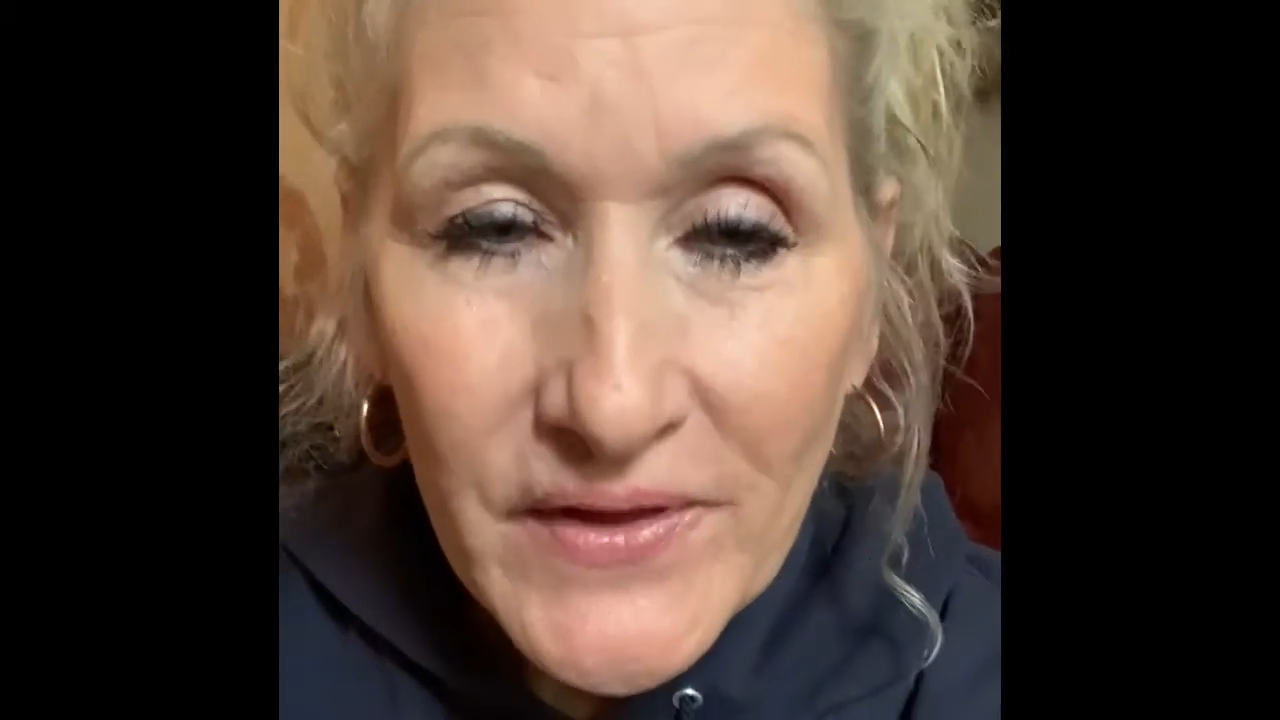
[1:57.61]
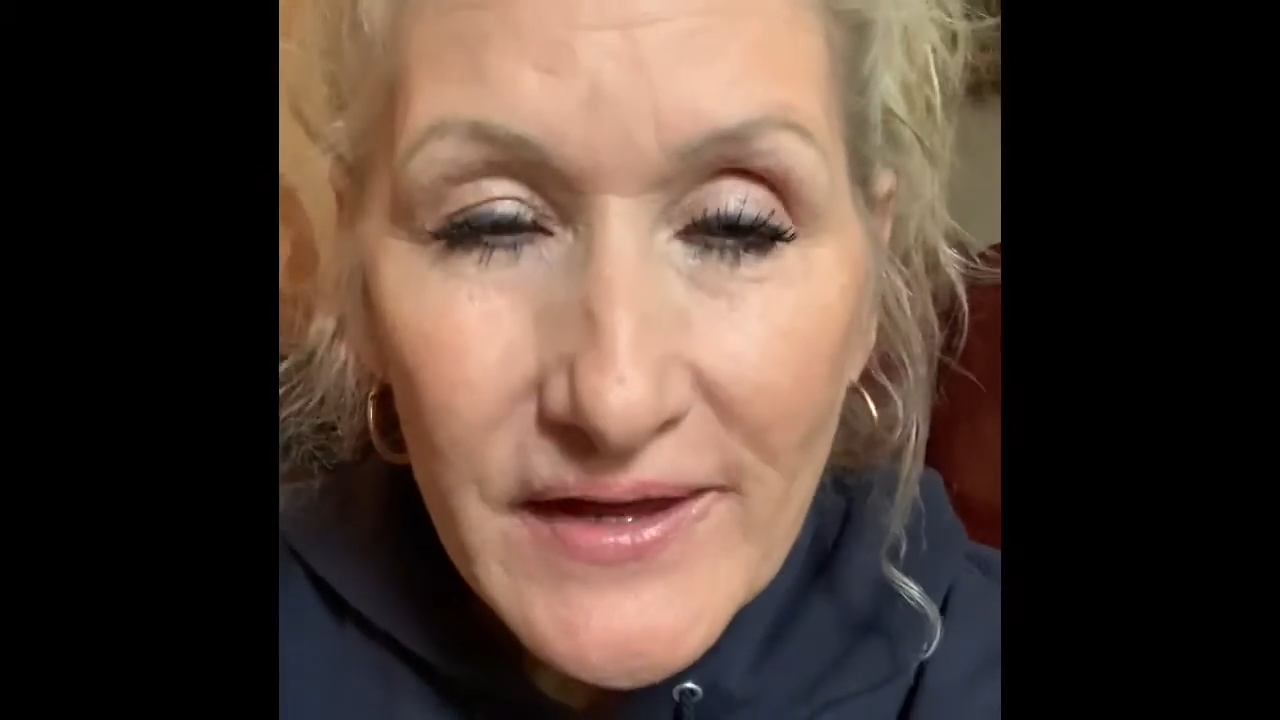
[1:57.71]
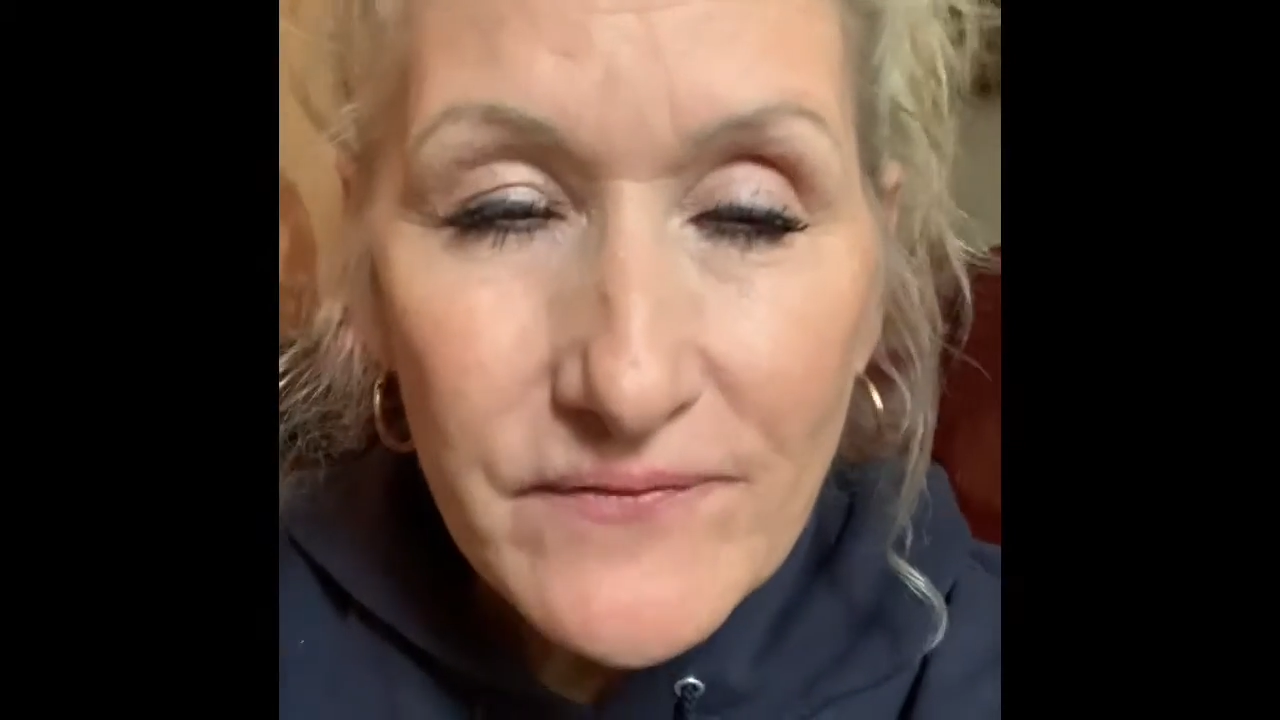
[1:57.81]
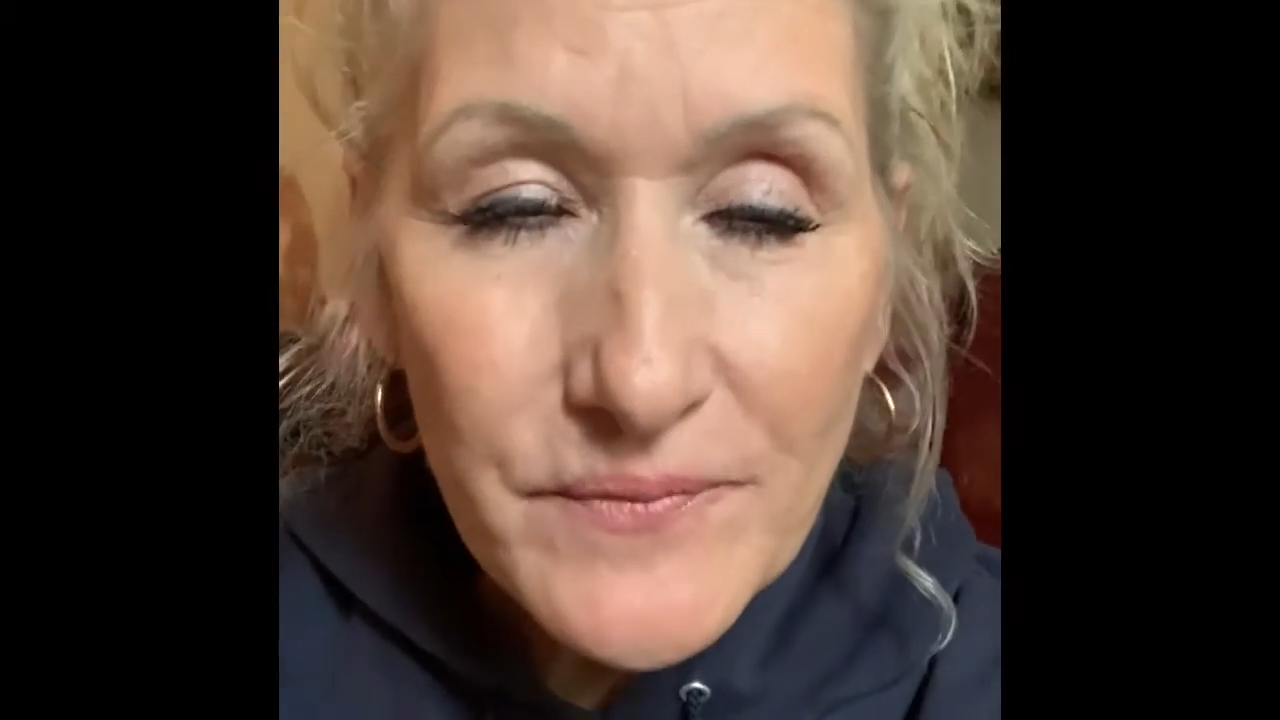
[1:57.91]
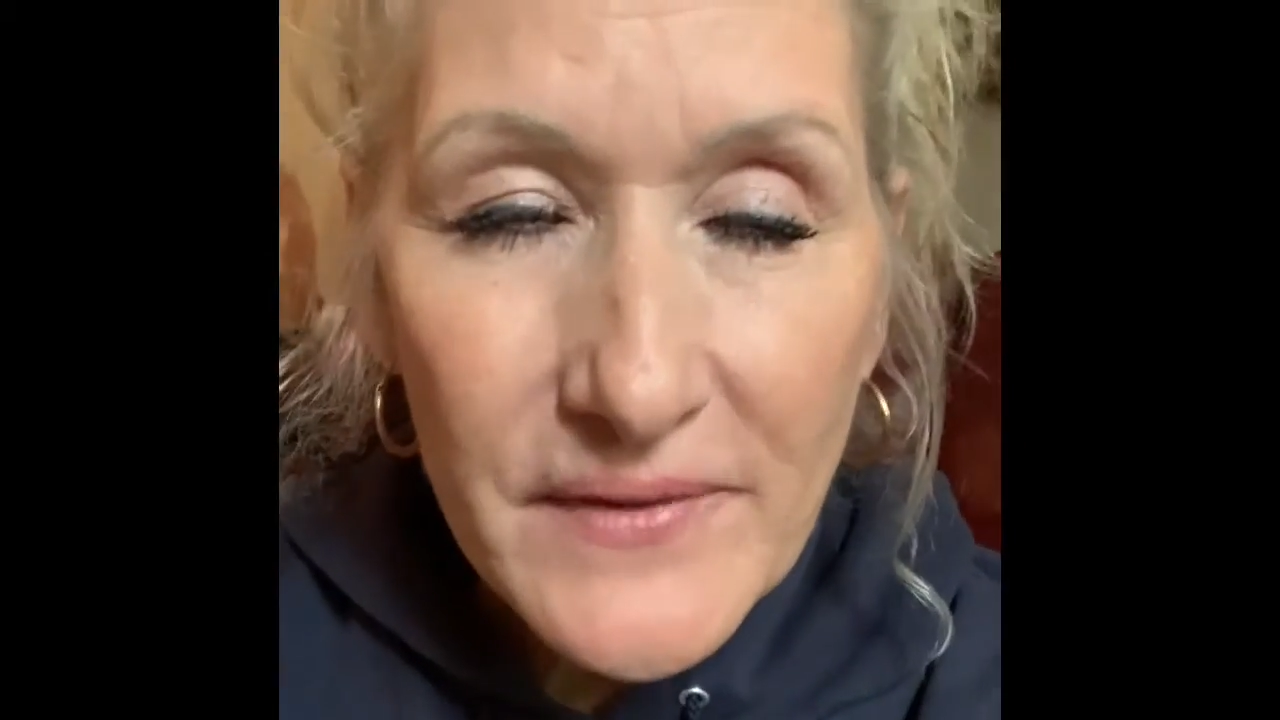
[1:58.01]

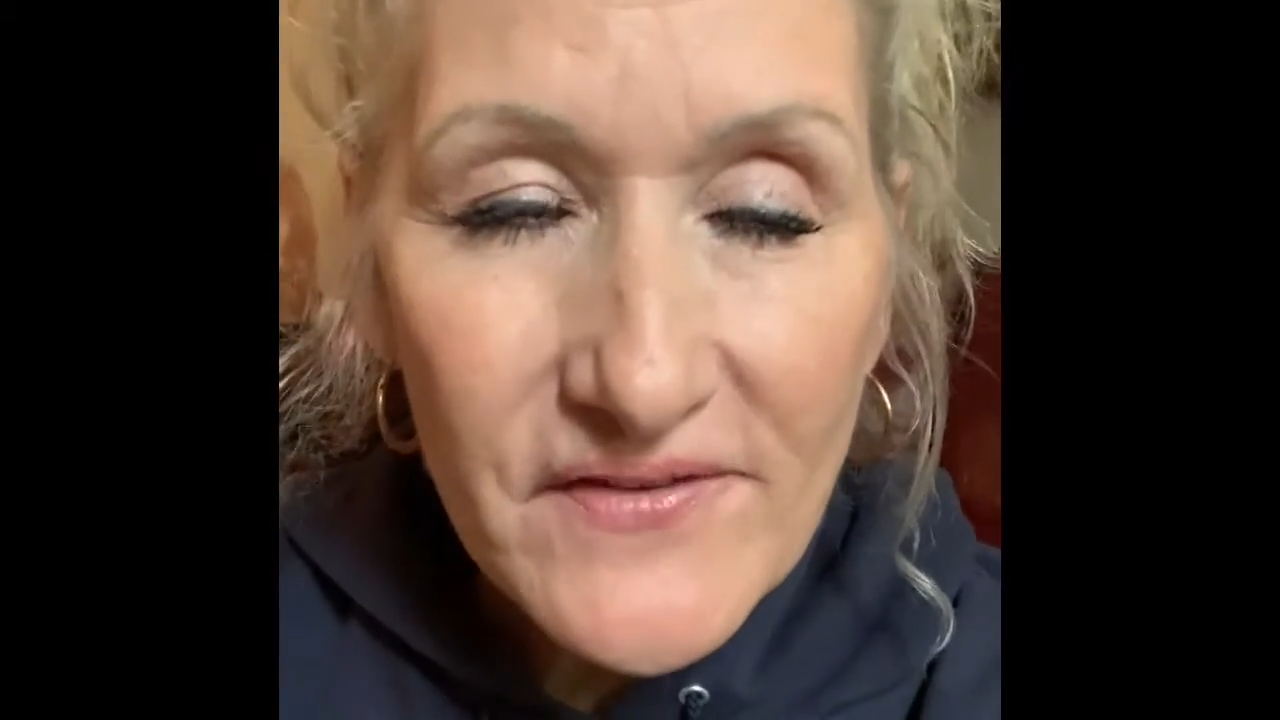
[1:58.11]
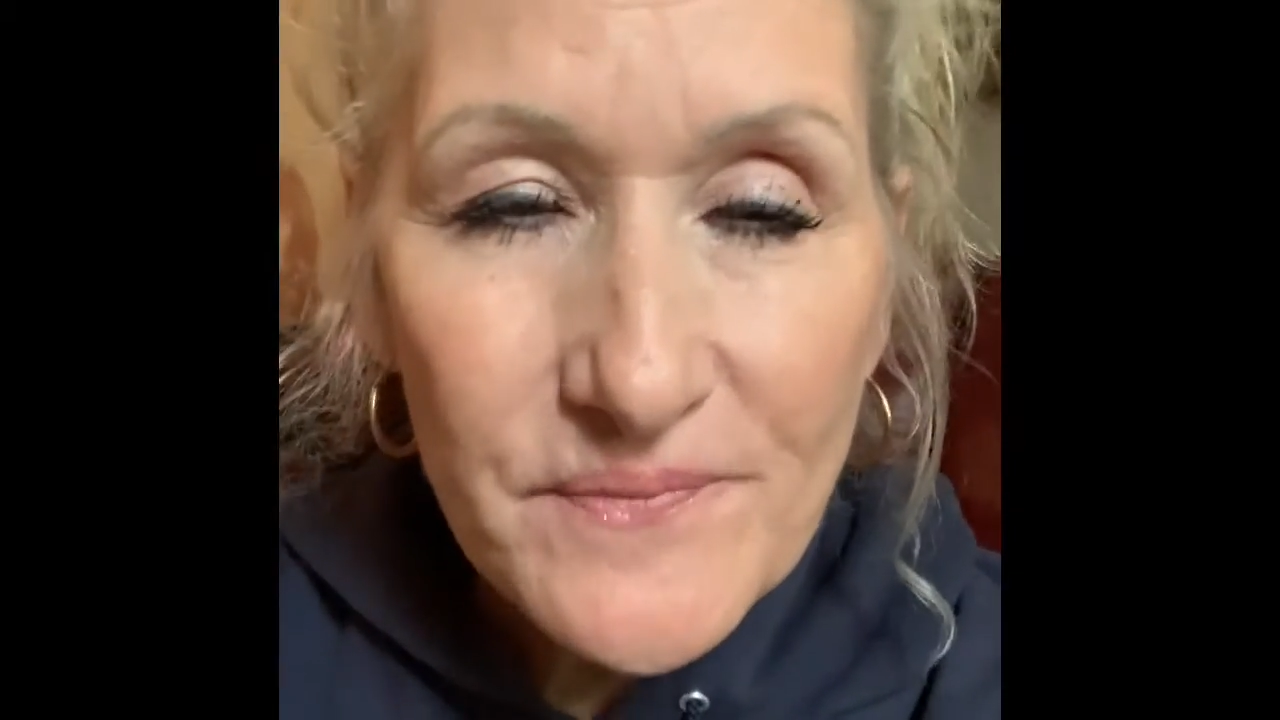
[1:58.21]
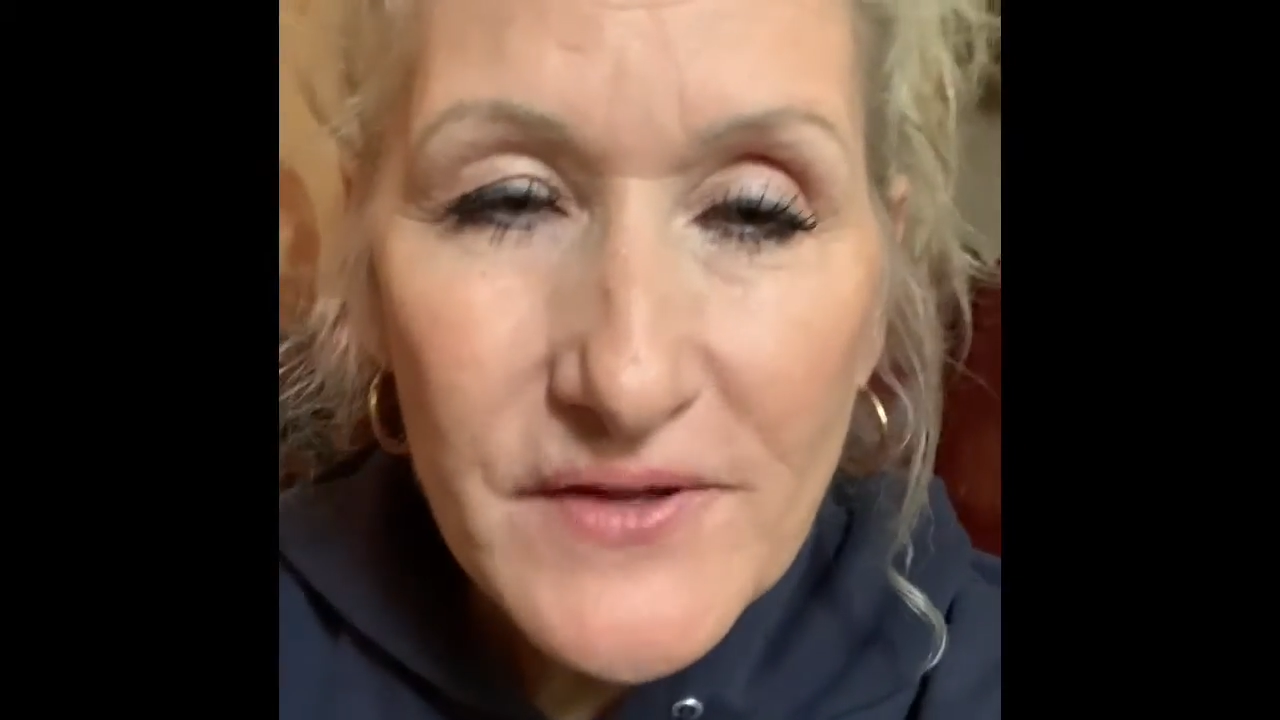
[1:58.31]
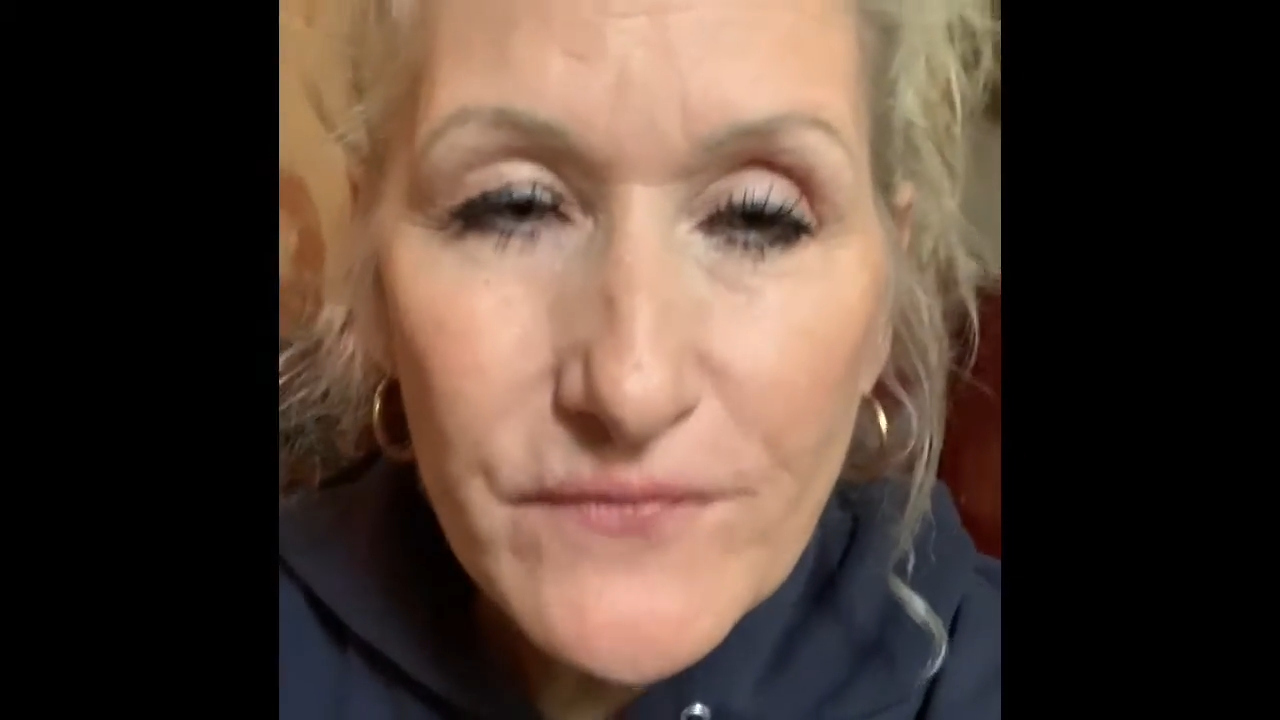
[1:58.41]
If it makes me